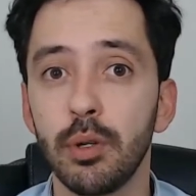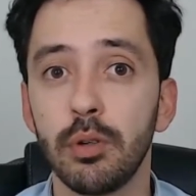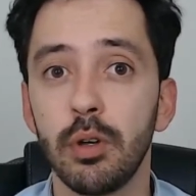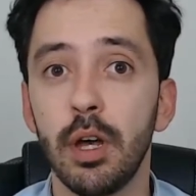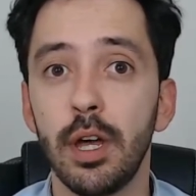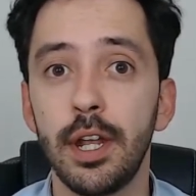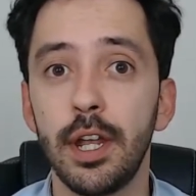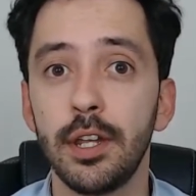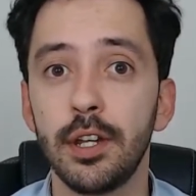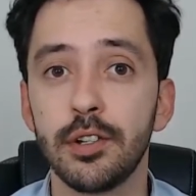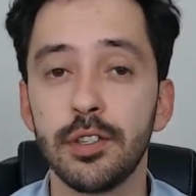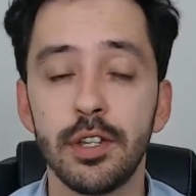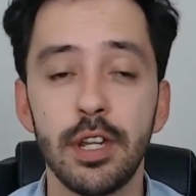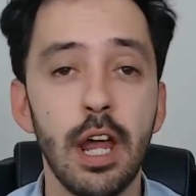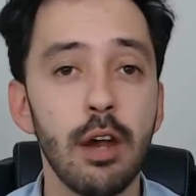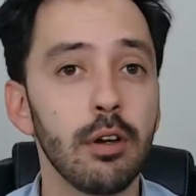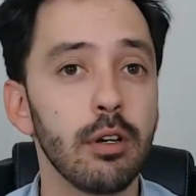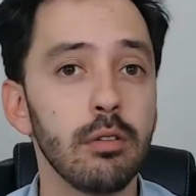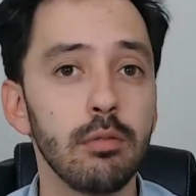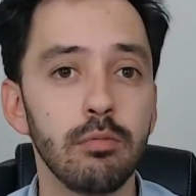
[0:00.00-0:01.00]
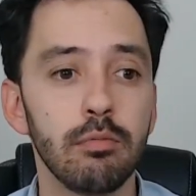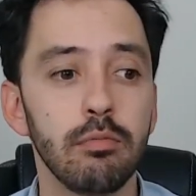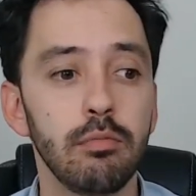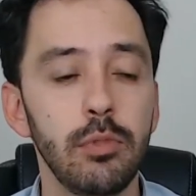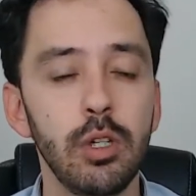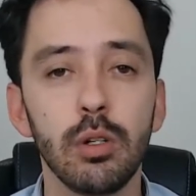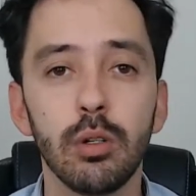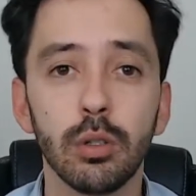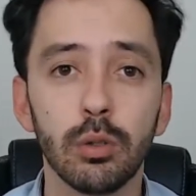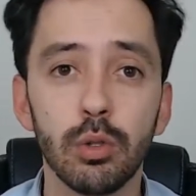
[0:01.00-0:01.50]
another scenario,
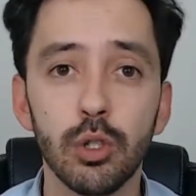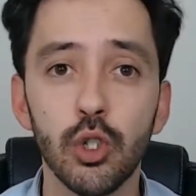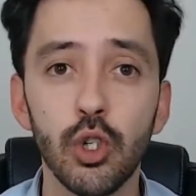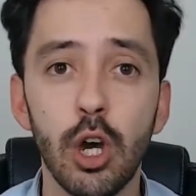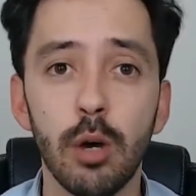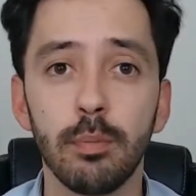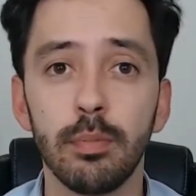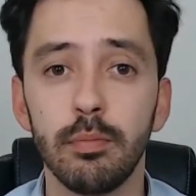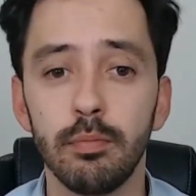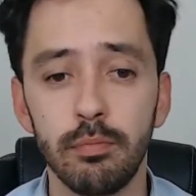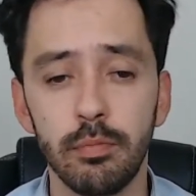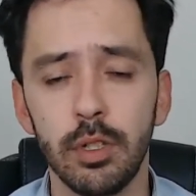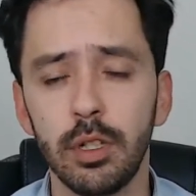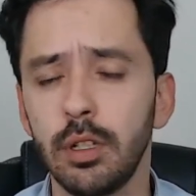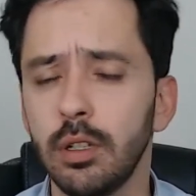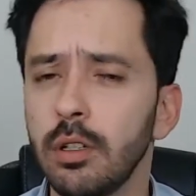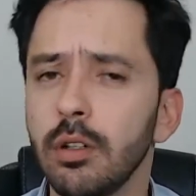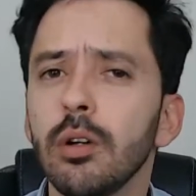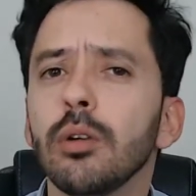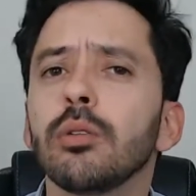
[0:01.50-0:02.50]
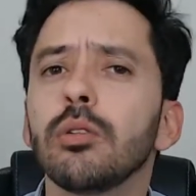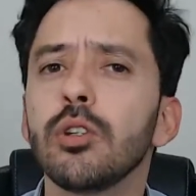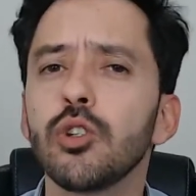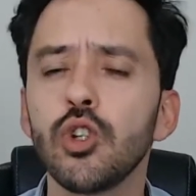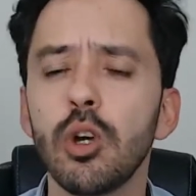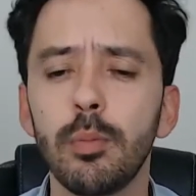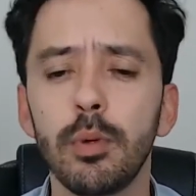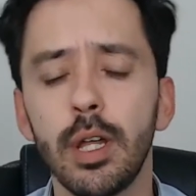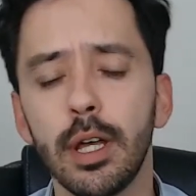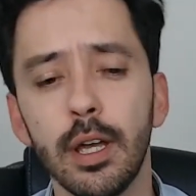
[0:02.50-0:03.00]
you go to a shop. You go to the
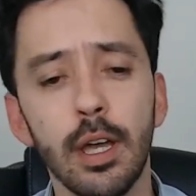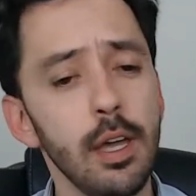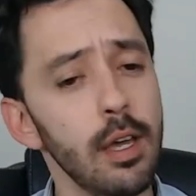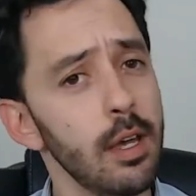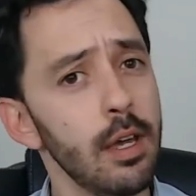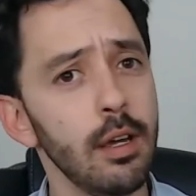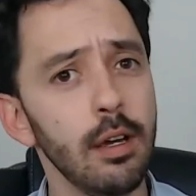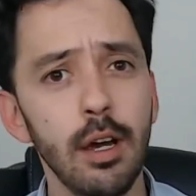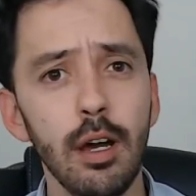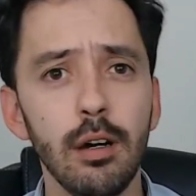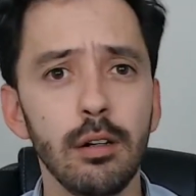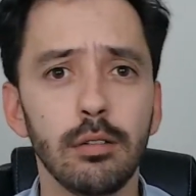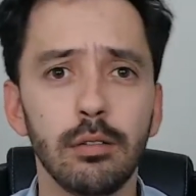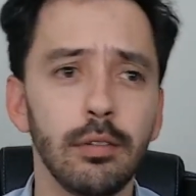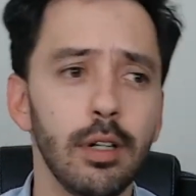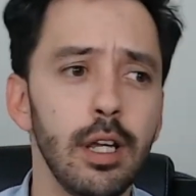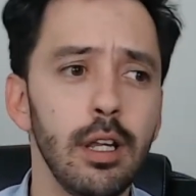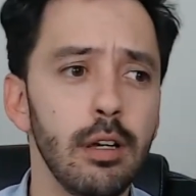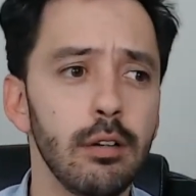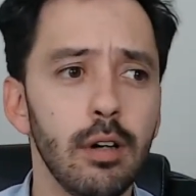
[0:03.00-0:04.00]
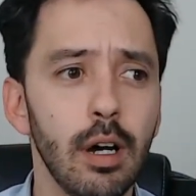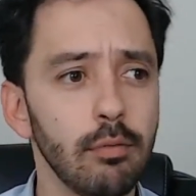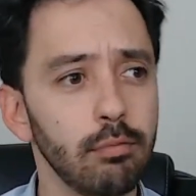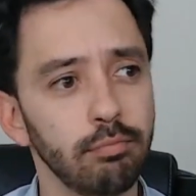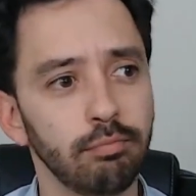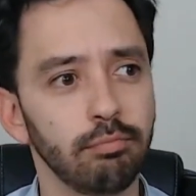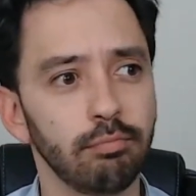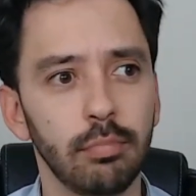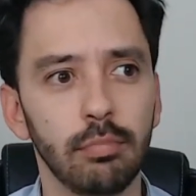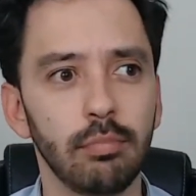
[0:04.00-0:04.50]
shop, you're like, oh, hello,
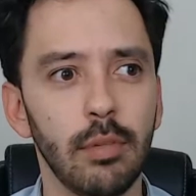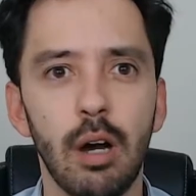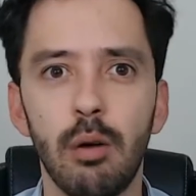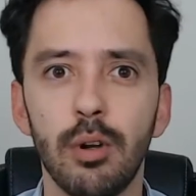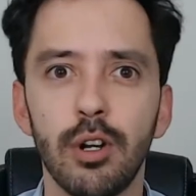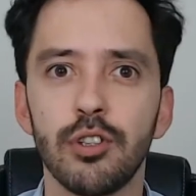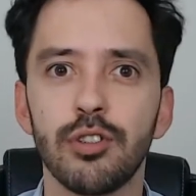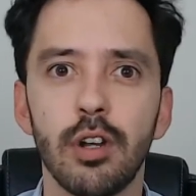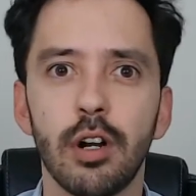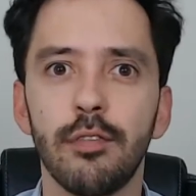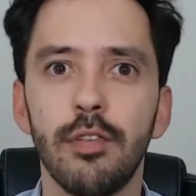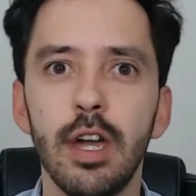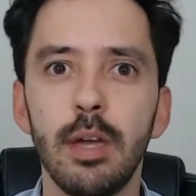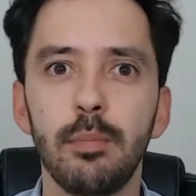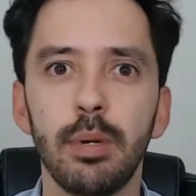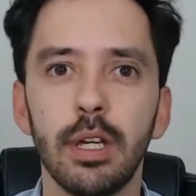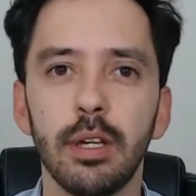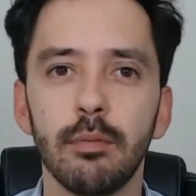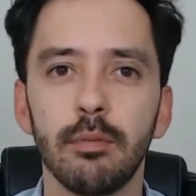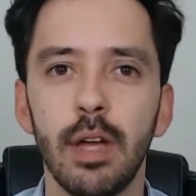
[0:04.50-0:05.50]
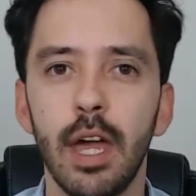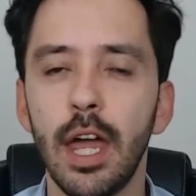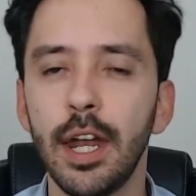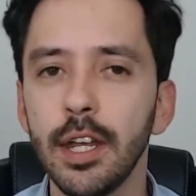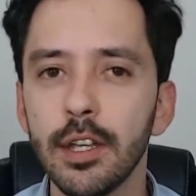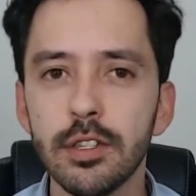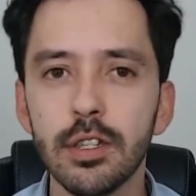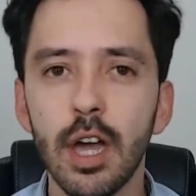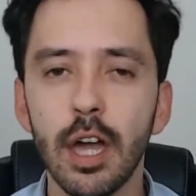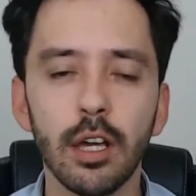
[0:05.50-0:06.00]
I want to start vaping. And
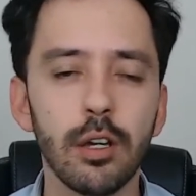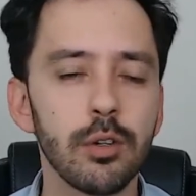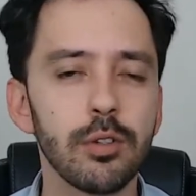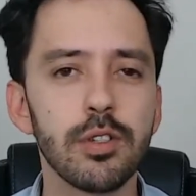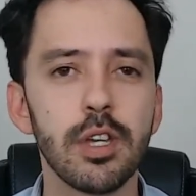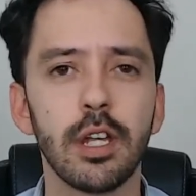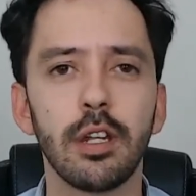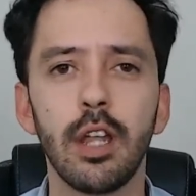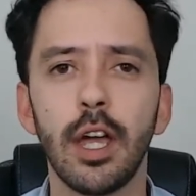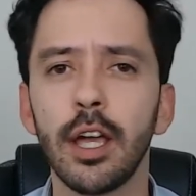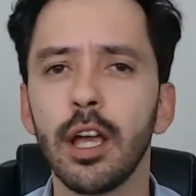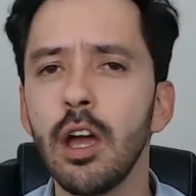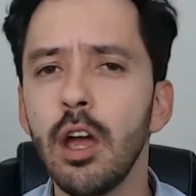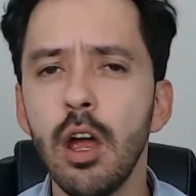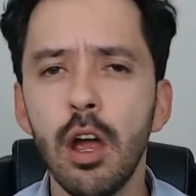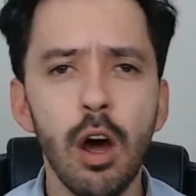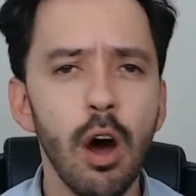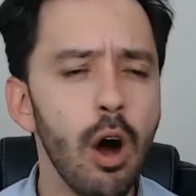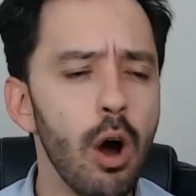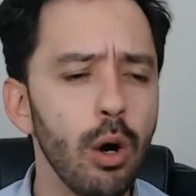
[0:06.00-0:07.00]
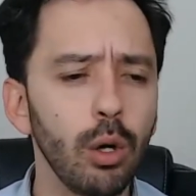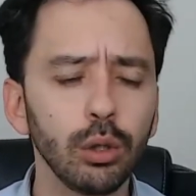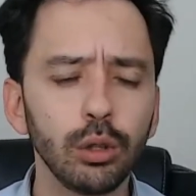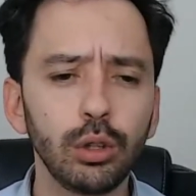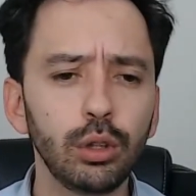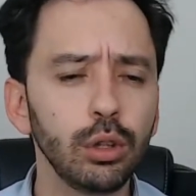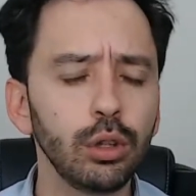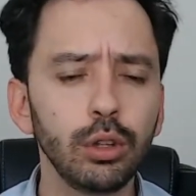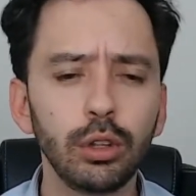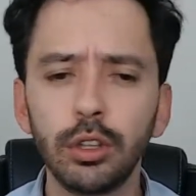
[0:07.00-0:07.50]
this guy goes in like, oh
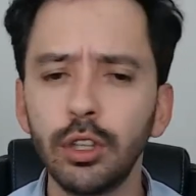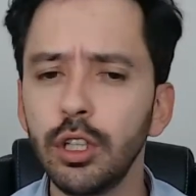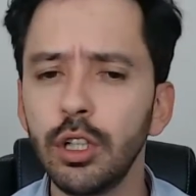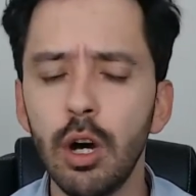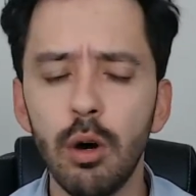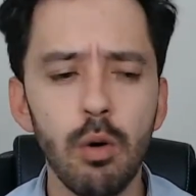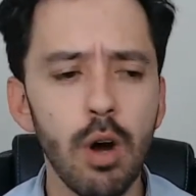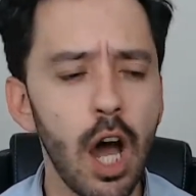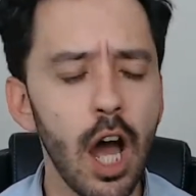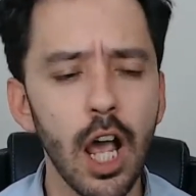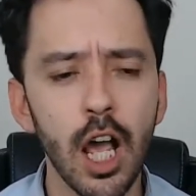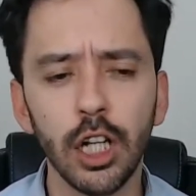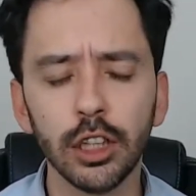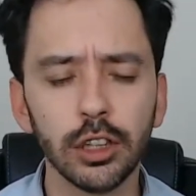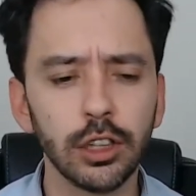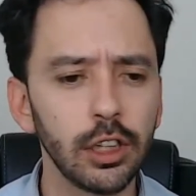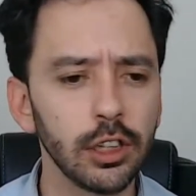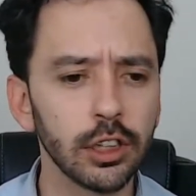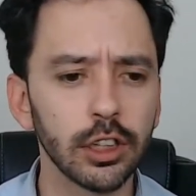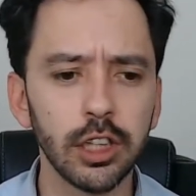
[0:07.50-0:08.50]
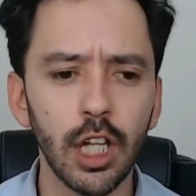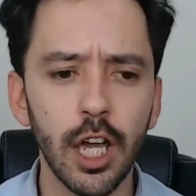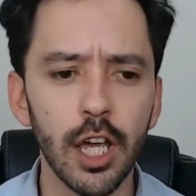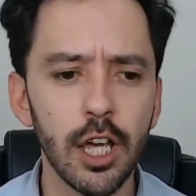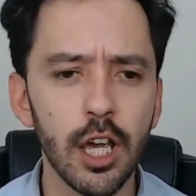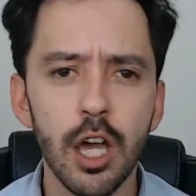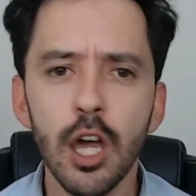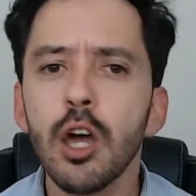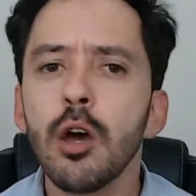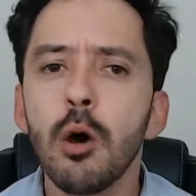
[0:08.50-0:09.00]
dude, you know, I got this
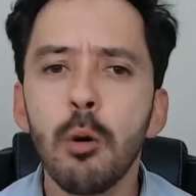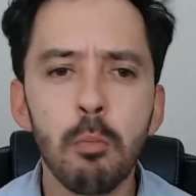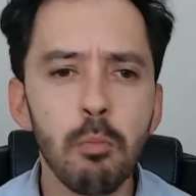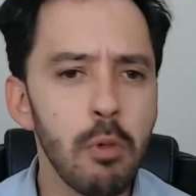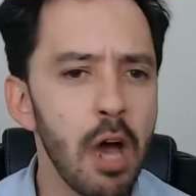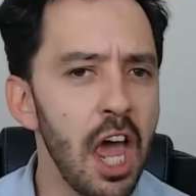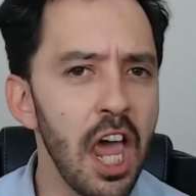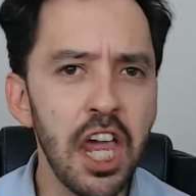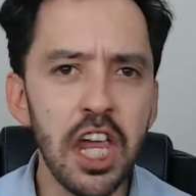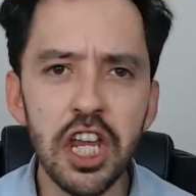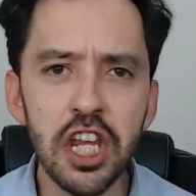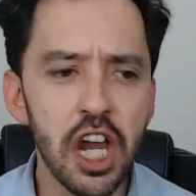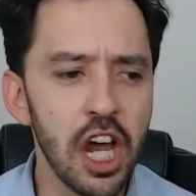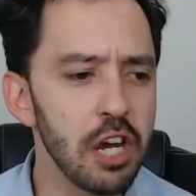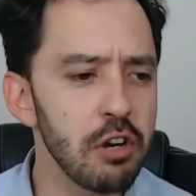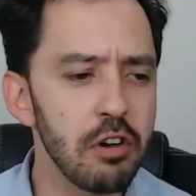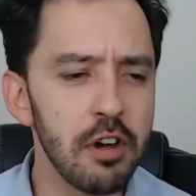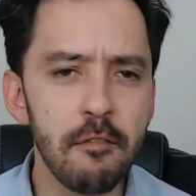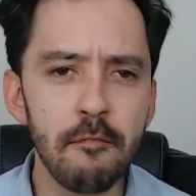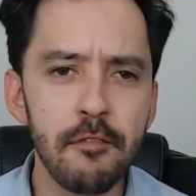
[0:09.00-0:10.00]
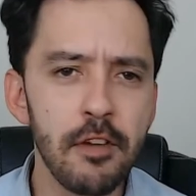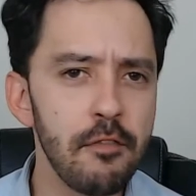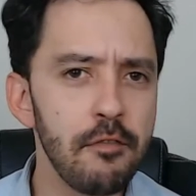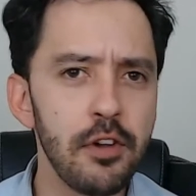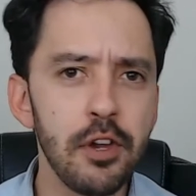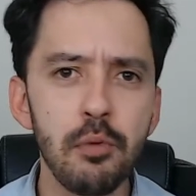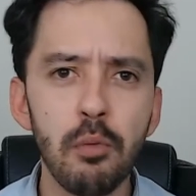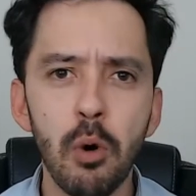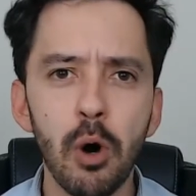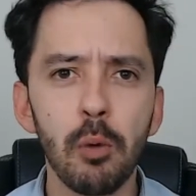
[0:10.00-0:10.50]

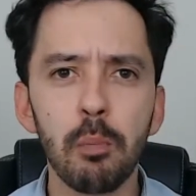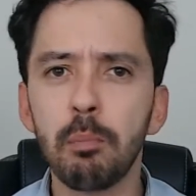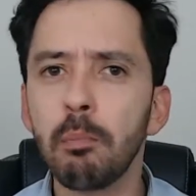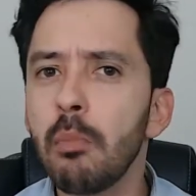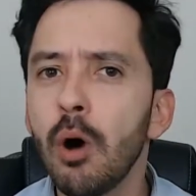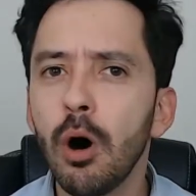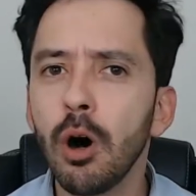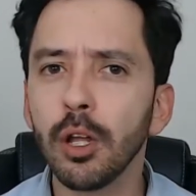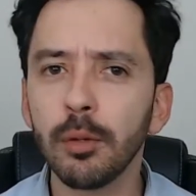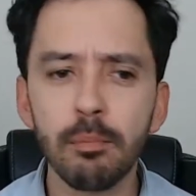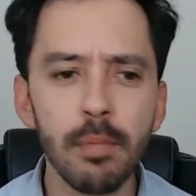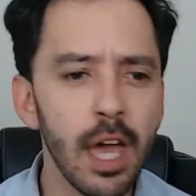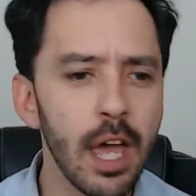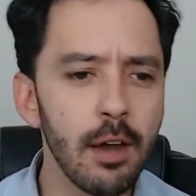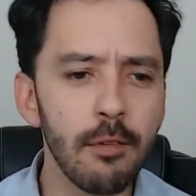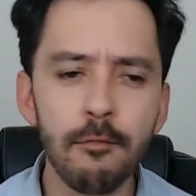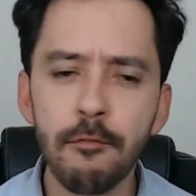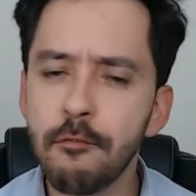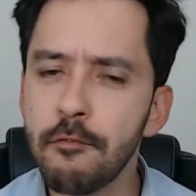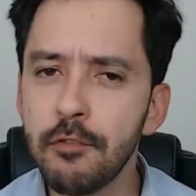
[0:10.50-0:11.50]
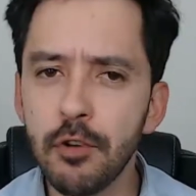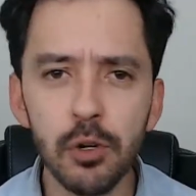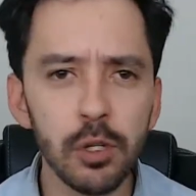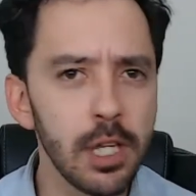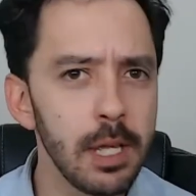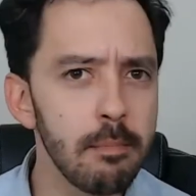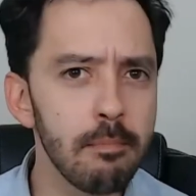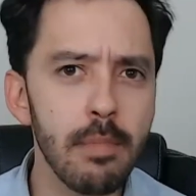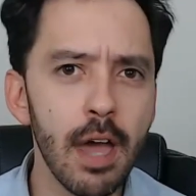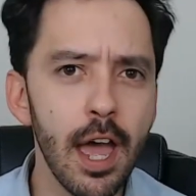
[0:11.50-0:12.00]
850 watt mod, man,
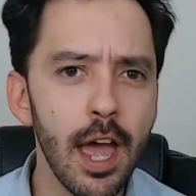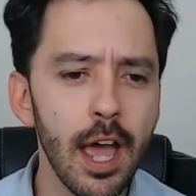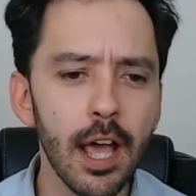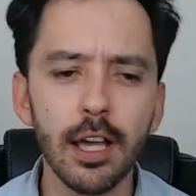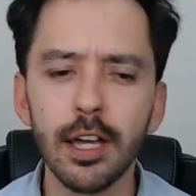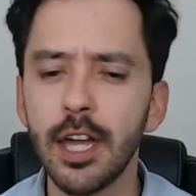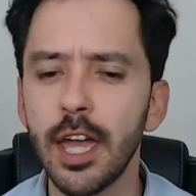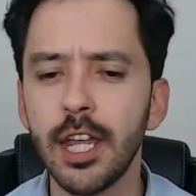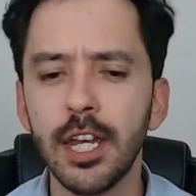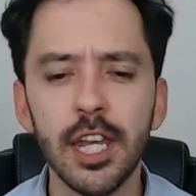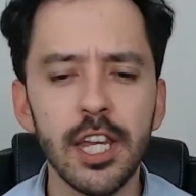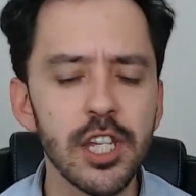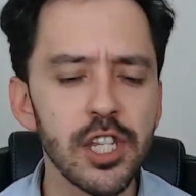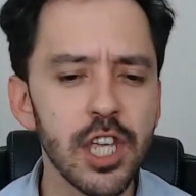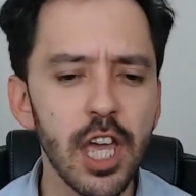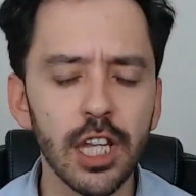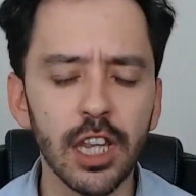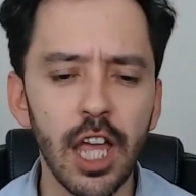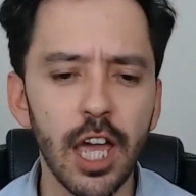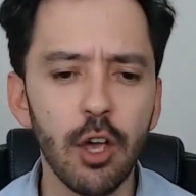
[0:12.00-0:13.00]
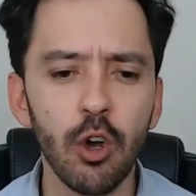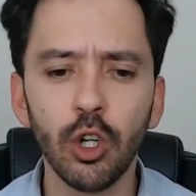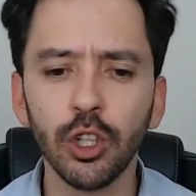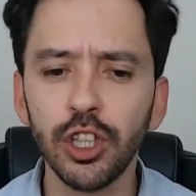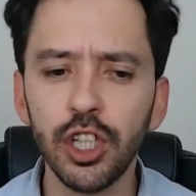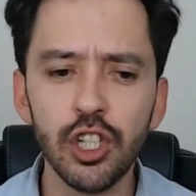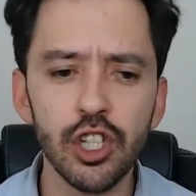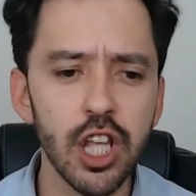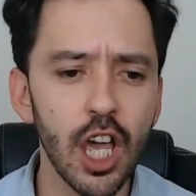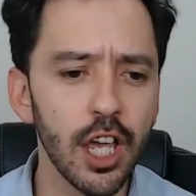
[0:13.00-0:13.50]
fully Mac, and he's got all
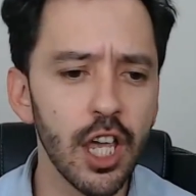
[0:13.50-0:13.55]
these